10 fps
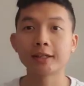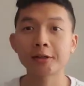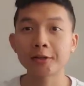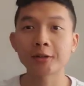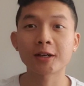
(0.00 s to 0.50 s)

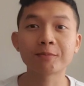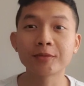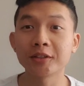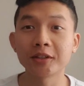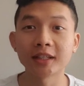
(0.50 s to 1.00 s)
Hello,
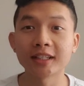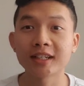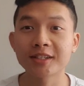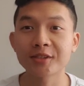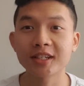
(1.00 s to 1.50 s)
I'm Tuong and
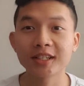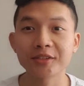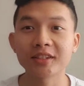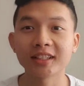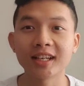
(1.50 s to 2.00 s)
nice to see
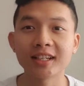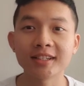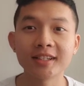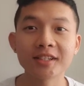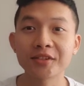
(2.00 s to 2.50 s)
you again
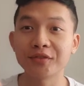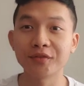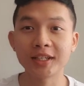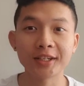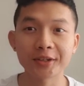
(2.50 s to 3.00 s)
in this
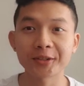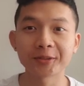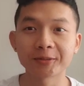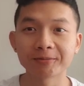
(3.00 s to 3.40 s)
video.